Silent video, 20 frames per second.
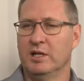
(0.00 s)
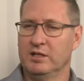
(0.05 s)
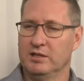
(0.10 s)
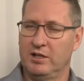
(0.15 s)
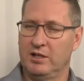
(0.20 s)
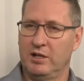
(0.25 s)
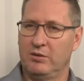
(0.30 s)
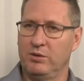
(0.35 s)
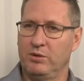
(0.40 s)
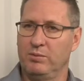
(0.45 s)

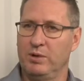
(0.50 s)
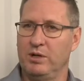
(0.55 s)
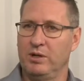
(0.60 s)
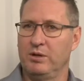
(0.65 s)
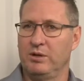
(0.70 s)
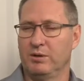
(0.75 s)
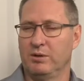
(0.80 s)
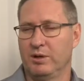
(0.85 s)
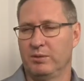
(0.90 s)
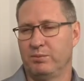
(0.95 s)
So that would
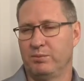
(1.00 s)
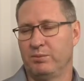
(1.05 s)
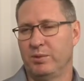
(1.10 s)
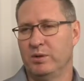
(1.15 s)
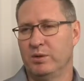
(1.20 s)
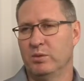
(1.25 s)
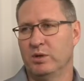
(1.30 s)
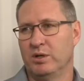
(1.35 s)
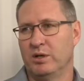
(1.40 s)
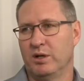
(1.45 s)
be a uh,
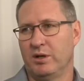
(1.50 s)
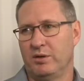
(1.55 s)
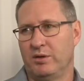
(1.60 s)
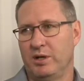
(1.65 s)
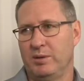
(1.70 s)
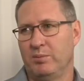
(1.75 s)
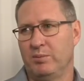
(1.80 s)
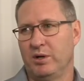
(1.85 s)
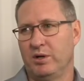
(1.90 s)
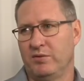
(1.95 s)
Bid Window
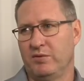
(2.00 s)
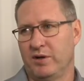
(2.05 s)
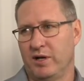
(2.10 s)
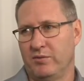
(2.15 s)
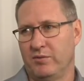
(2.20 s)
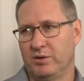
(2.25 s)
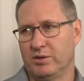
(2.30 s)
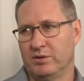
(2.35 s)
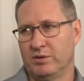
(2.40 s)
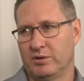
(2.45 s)

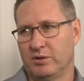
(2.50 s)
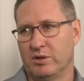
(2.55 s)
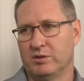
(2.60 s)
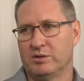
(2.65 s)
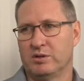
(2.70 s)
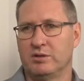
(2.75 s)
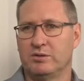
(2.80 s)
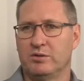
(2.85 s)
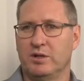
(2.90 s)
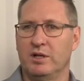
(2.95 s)
3.5, which is
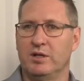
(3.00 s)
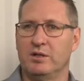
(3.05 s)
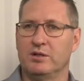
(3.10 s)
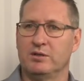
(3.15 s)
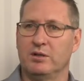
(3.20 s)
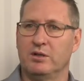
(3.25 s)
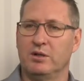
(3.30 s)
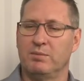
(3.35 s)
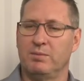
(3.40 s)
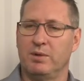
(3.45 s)
concentrated
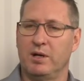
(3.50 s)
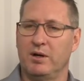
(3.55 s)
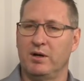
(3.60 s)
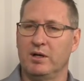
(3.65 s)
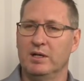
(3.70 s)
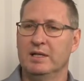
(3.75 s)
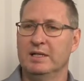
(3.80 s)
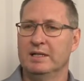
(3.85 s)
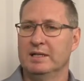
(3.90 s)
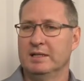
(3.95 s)
solar power.